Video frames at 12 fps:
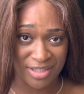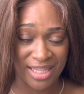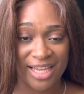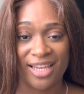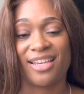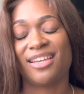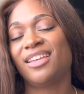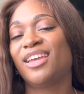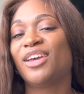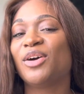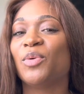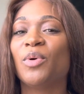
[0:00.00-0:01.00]
Like,
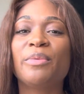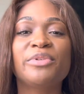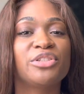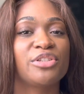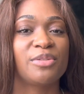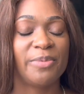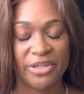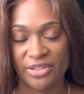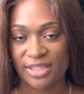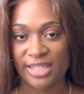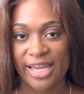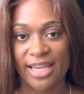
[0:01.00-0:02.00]
what was your
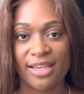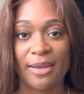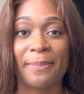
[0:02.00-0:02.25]
experience like?